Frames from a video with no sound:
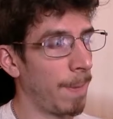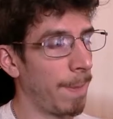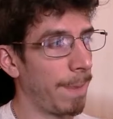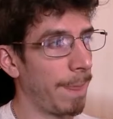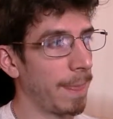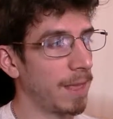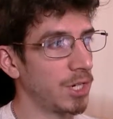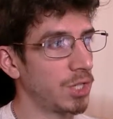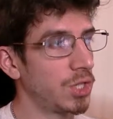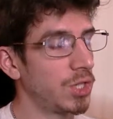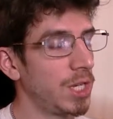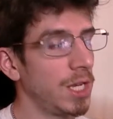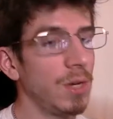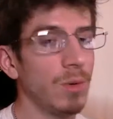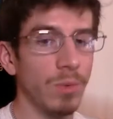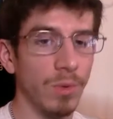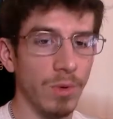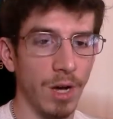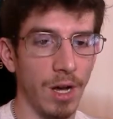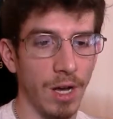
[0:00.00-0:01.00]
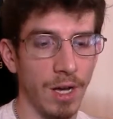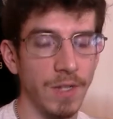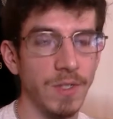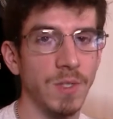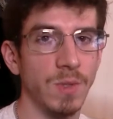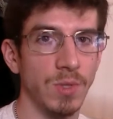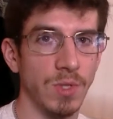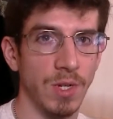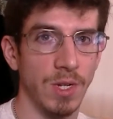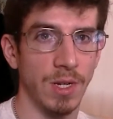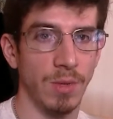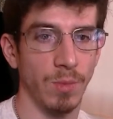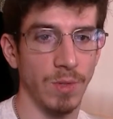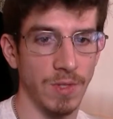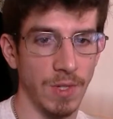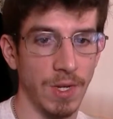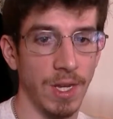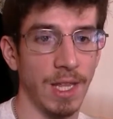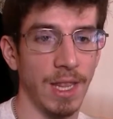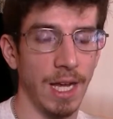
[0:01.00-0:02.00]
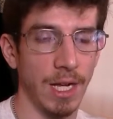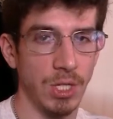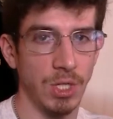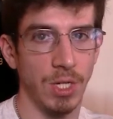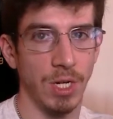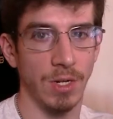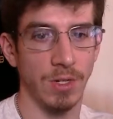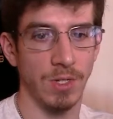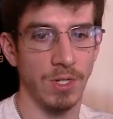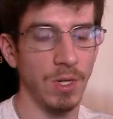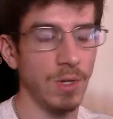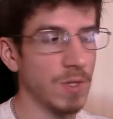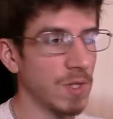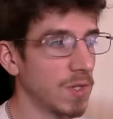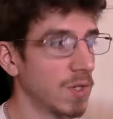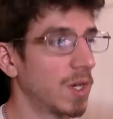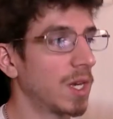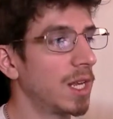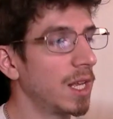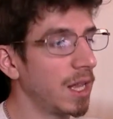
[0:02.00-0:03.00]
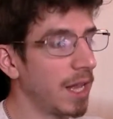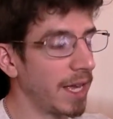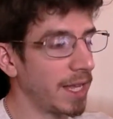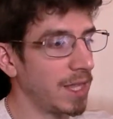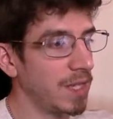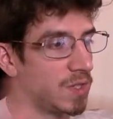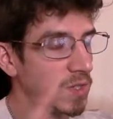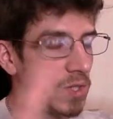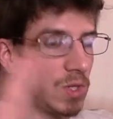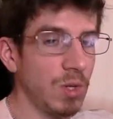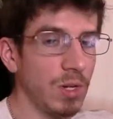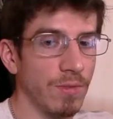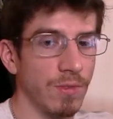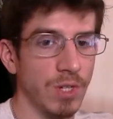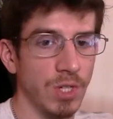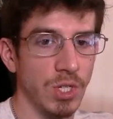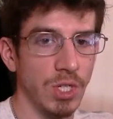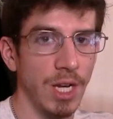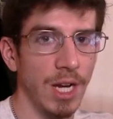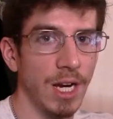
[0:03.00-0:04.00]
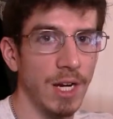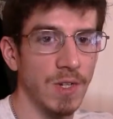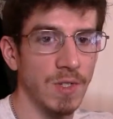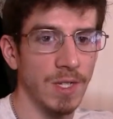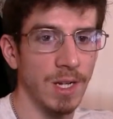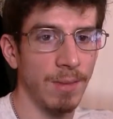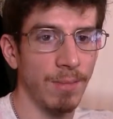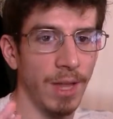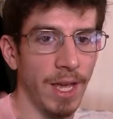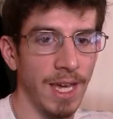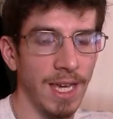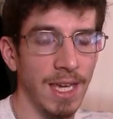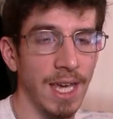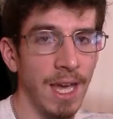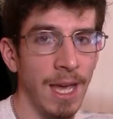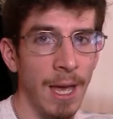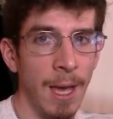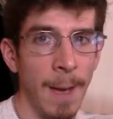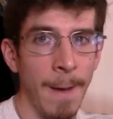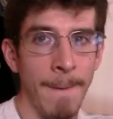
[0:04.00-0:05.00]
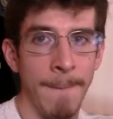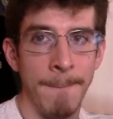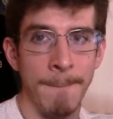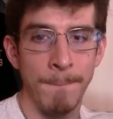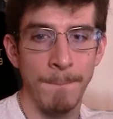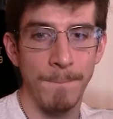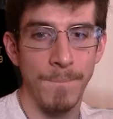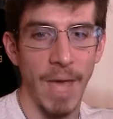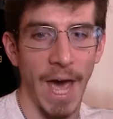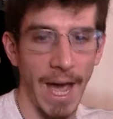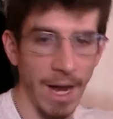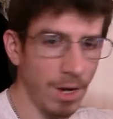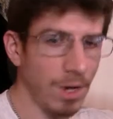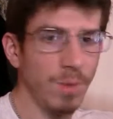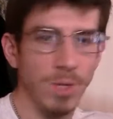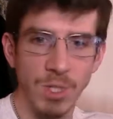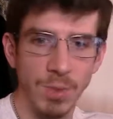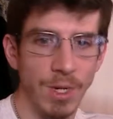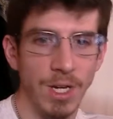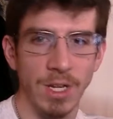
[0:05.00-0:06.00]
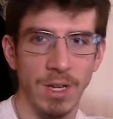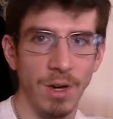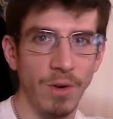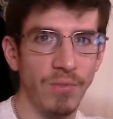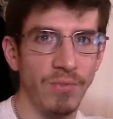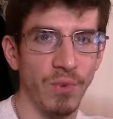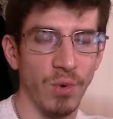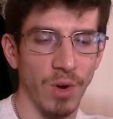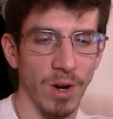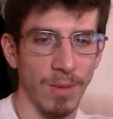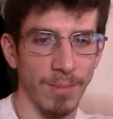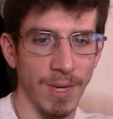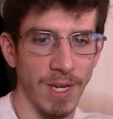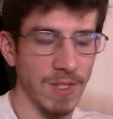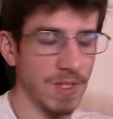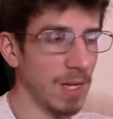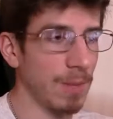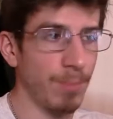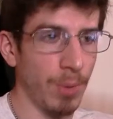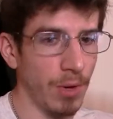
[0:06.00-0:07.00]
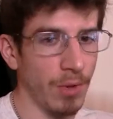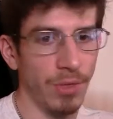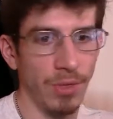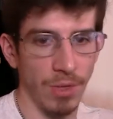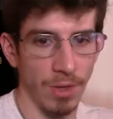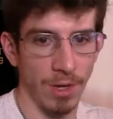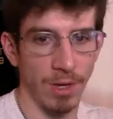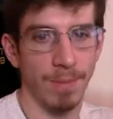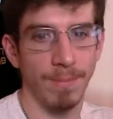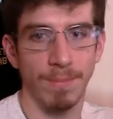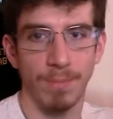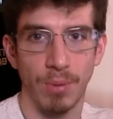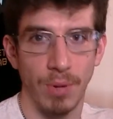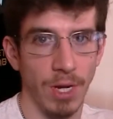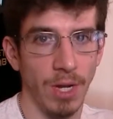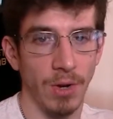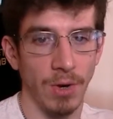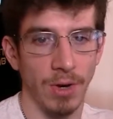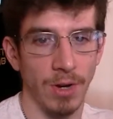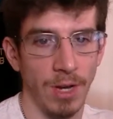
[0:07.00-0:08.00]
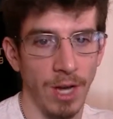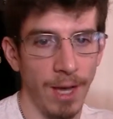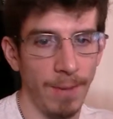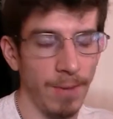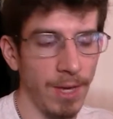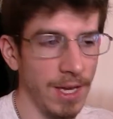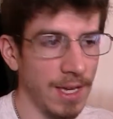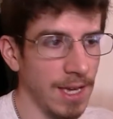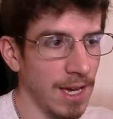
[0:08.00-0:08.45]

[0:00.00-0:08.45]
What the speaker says: she also was looking at that chair too. So I was looking at like these two different chairs, and I'm like, I don't know which one to go for because they both look pretty ergonomic.